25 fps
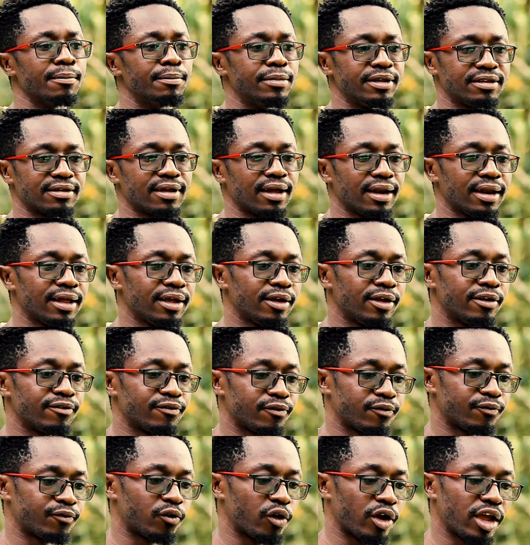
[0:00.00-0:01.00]
Basically,
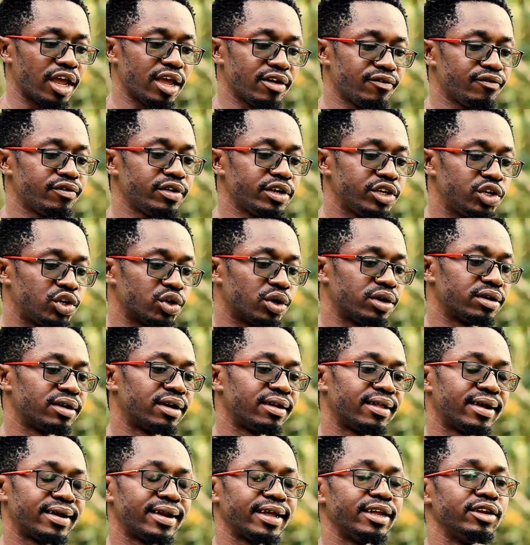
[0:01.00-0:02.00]
for every
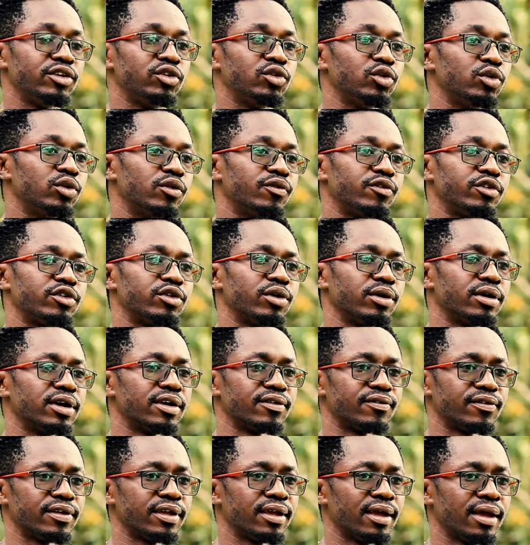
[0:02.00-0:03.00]
genre that I do of
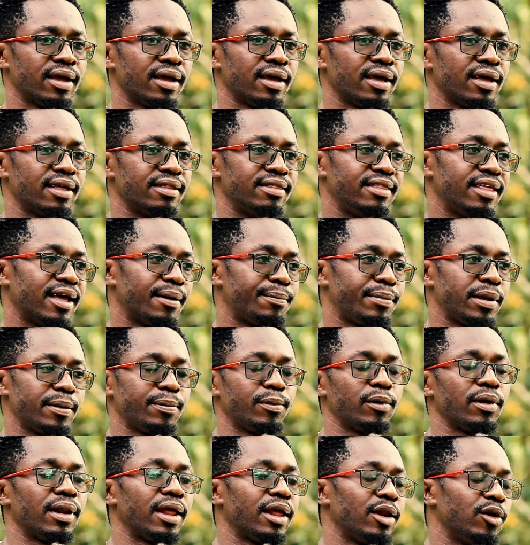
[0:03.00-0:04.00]
photography, there are
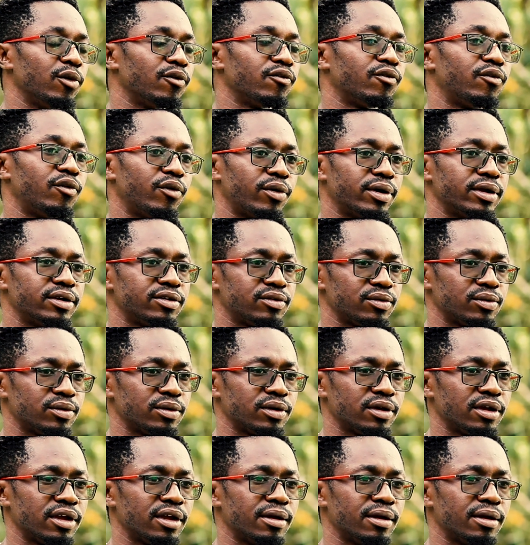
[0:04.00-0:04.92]
people I look forward to.